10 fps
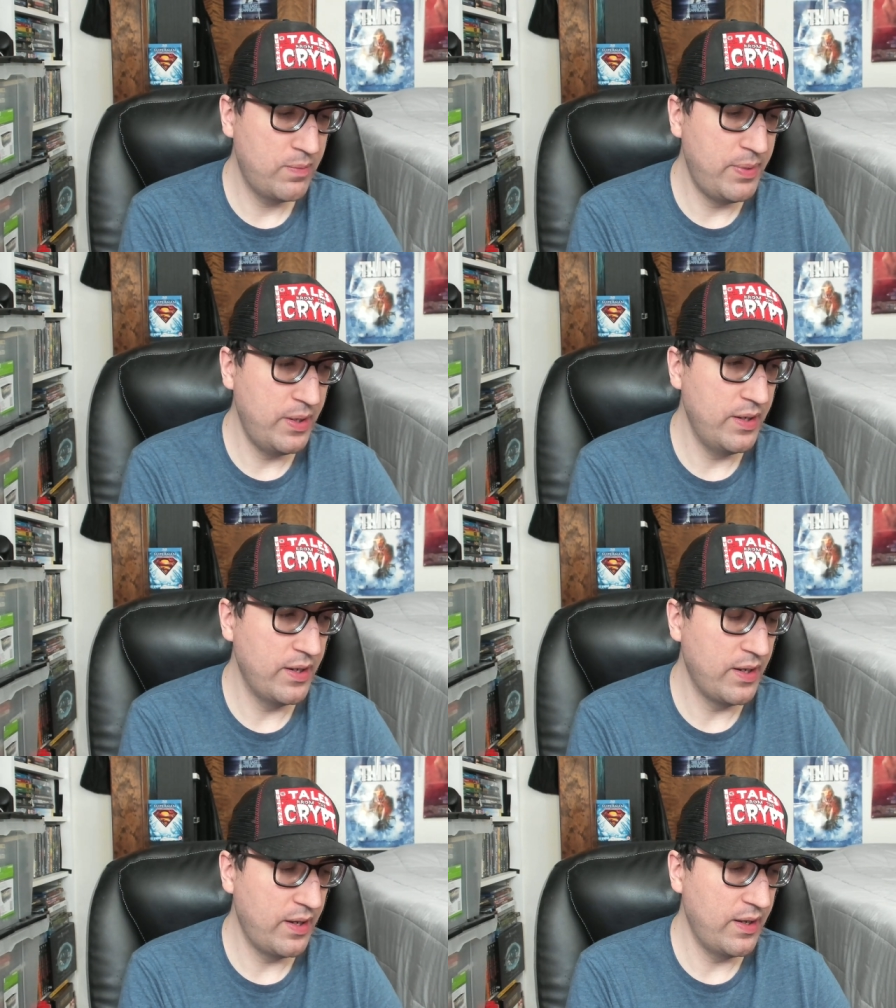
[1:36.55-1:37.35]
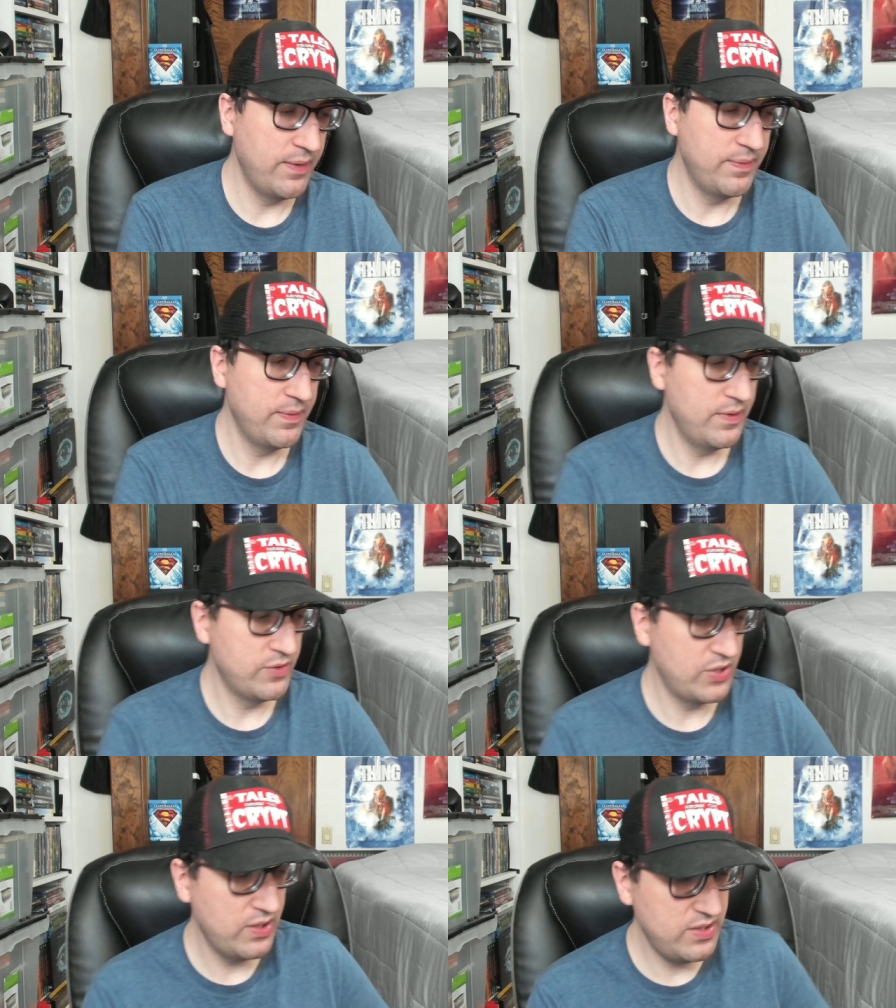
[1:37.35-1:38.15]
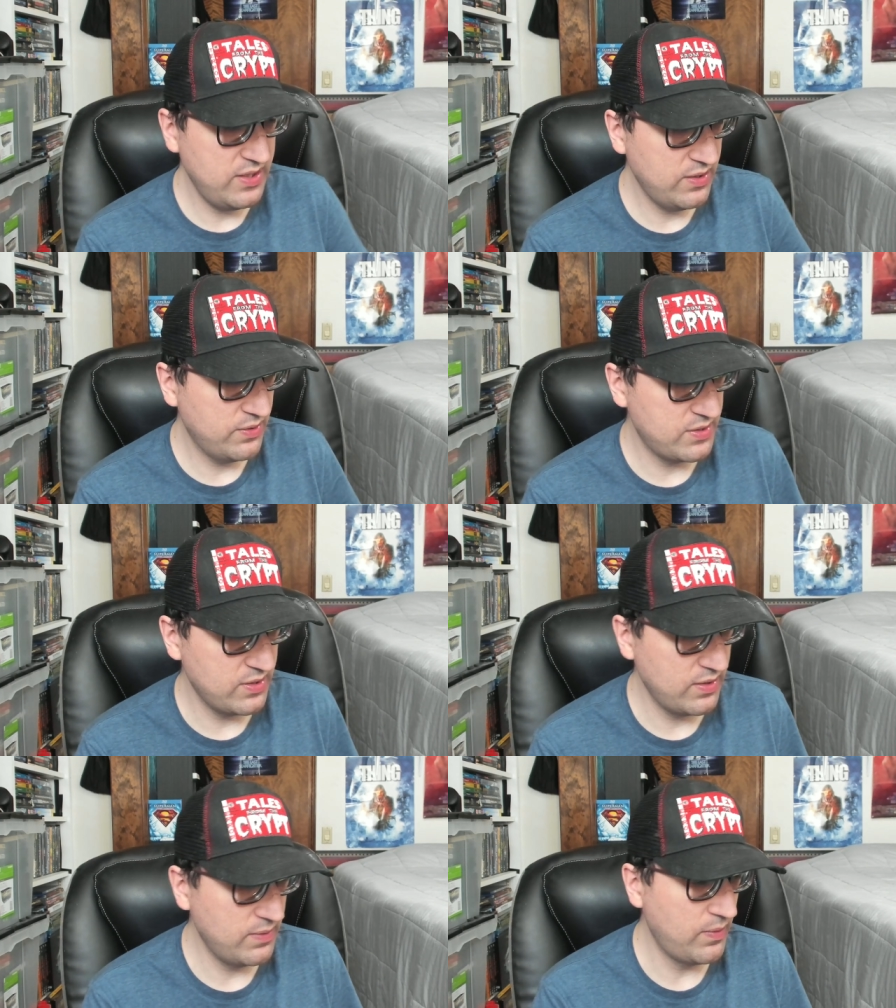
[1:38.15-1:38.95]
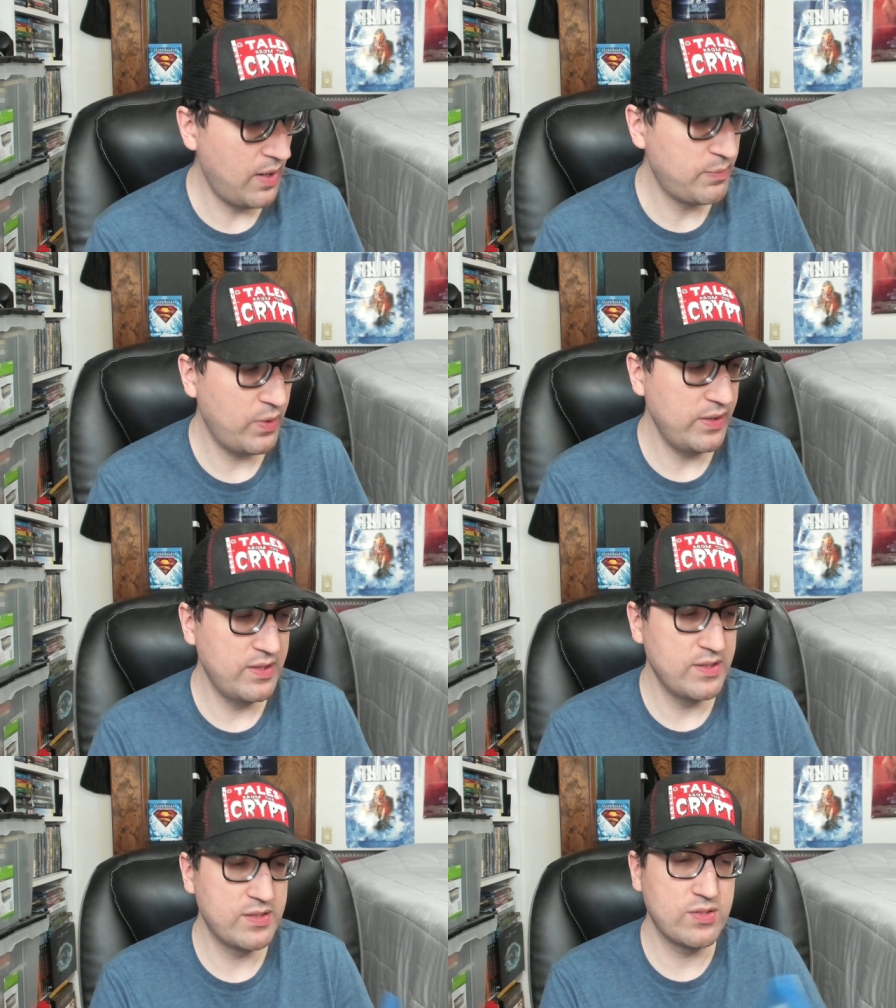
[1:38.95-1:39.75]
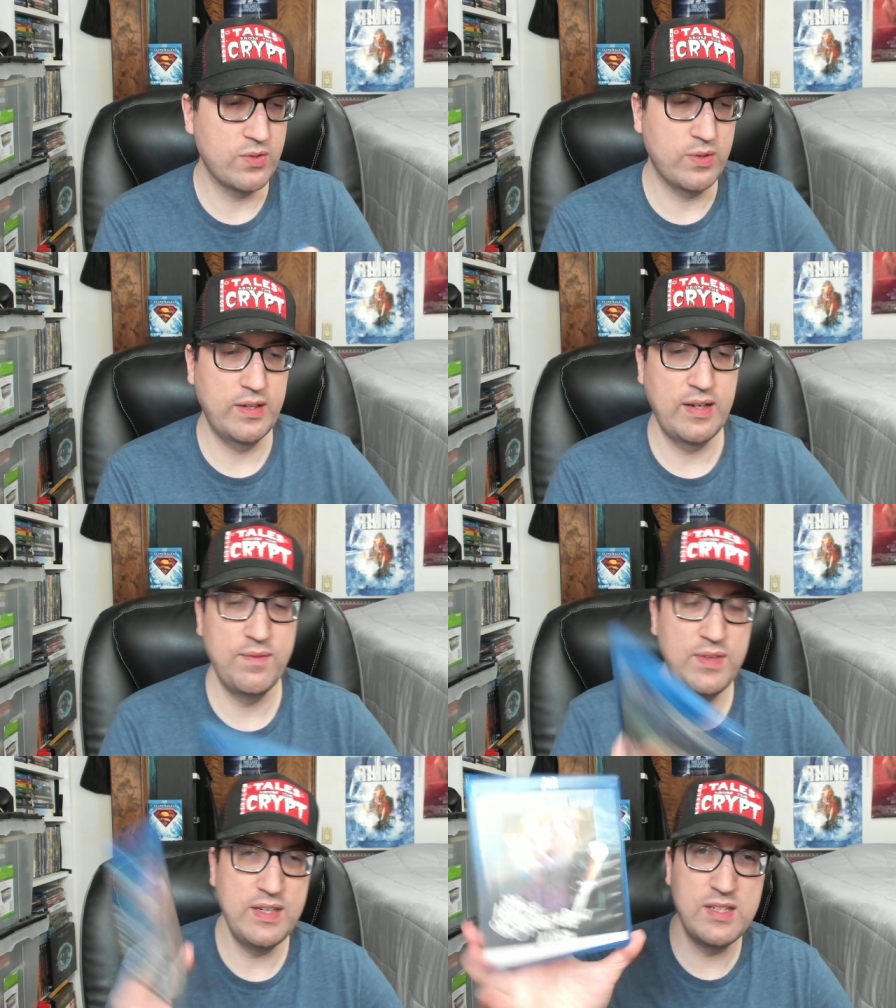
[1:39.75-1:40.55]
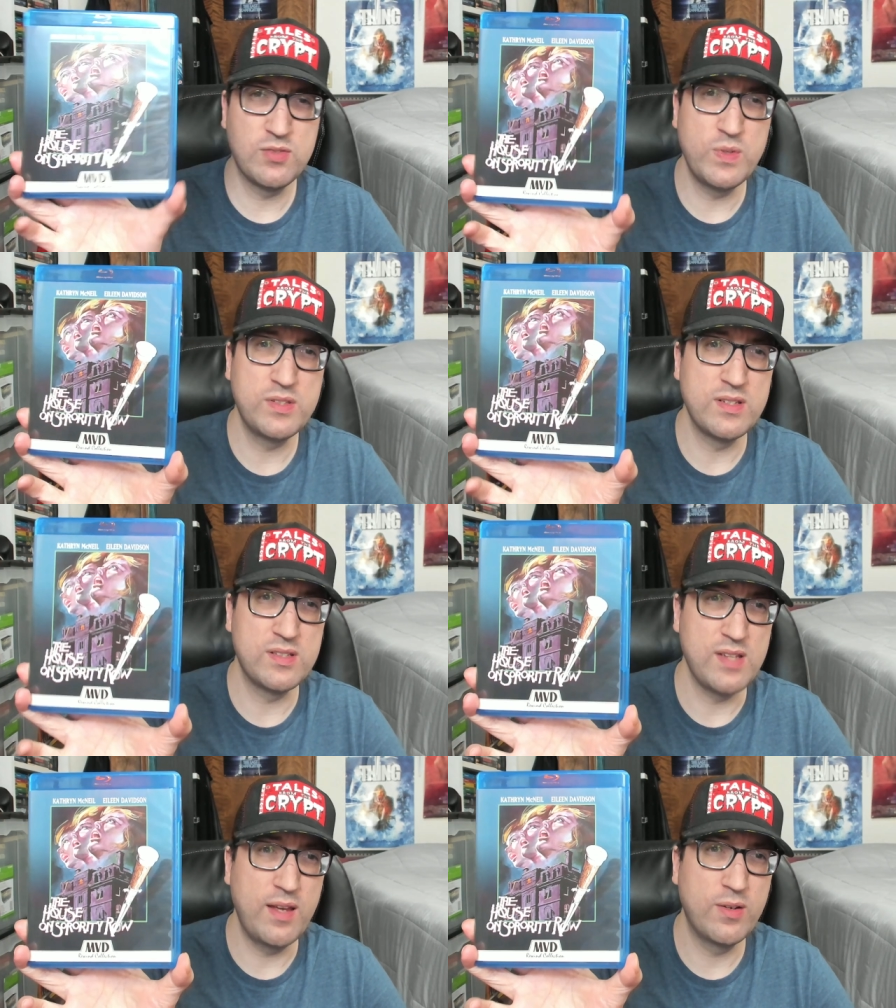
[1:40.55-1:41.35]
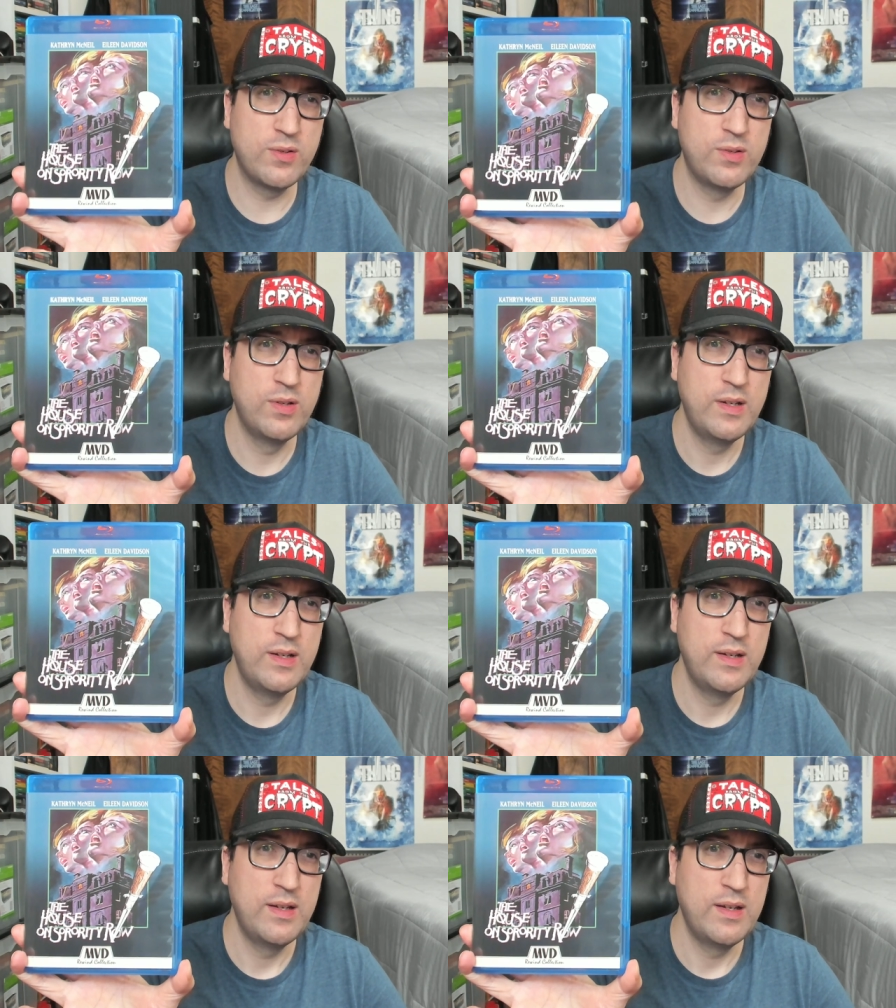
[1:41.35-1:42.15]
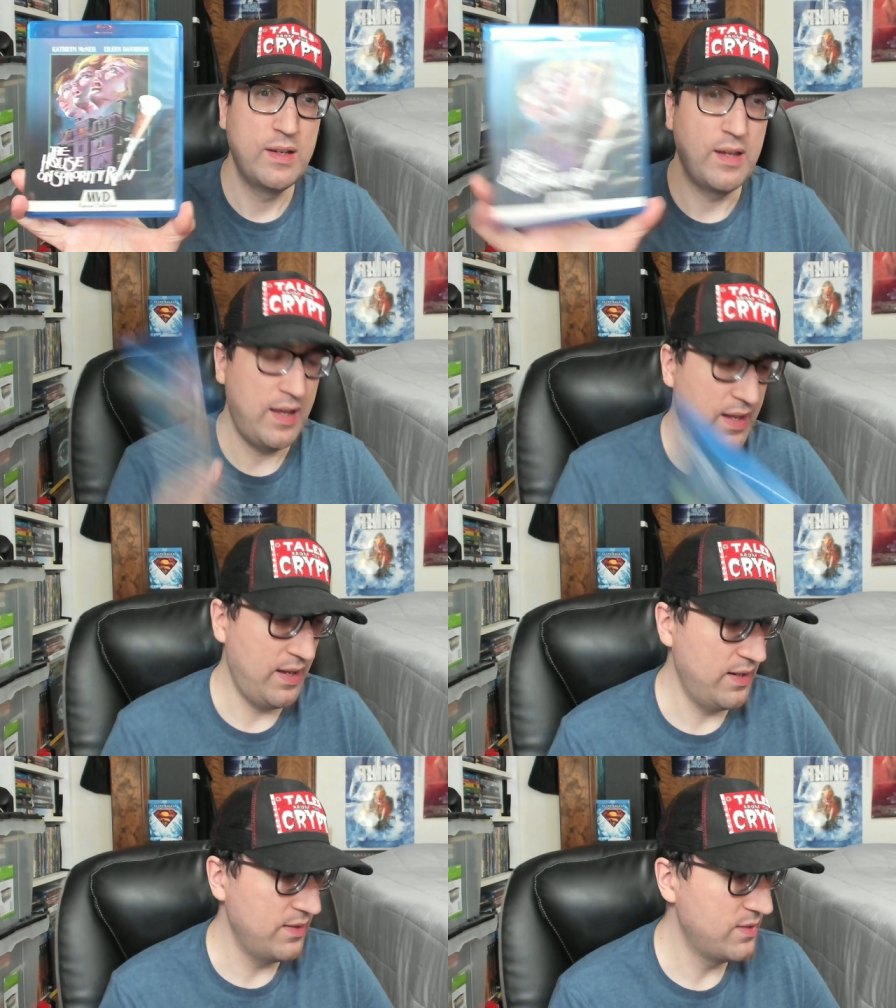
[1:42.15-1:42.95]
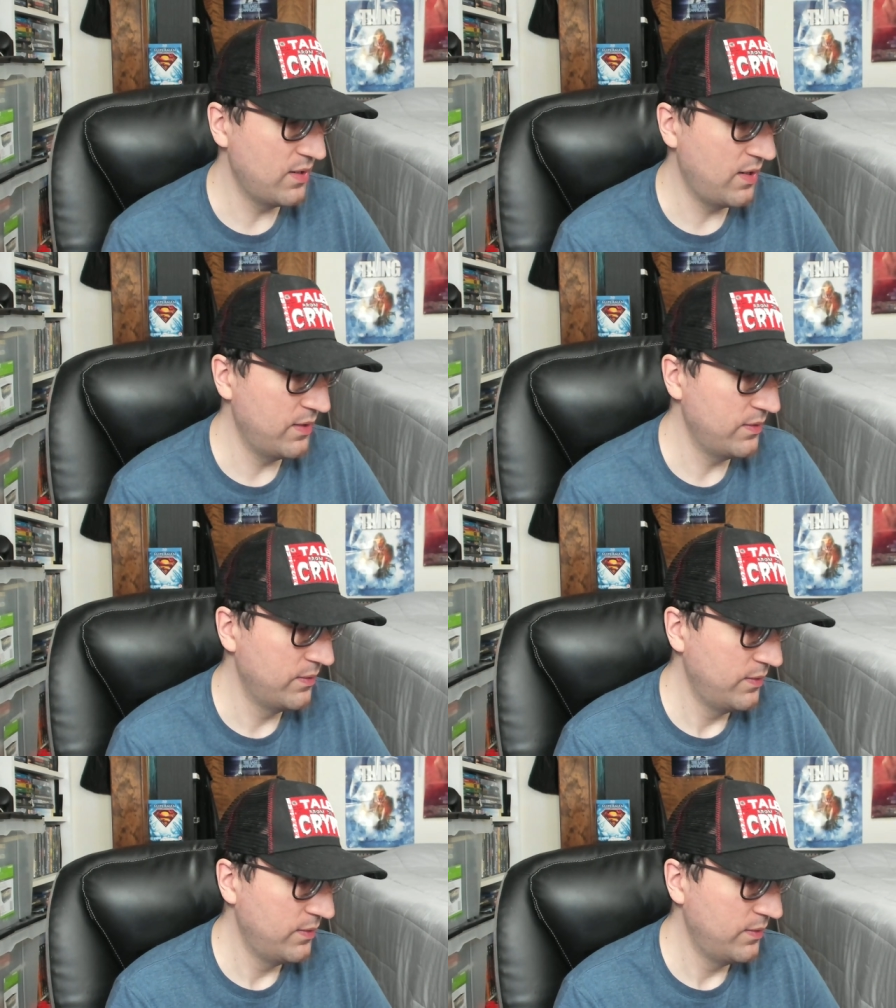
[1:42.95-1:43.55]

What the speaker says: but it was a good deal to upgrade this during MVD's recent sale, and I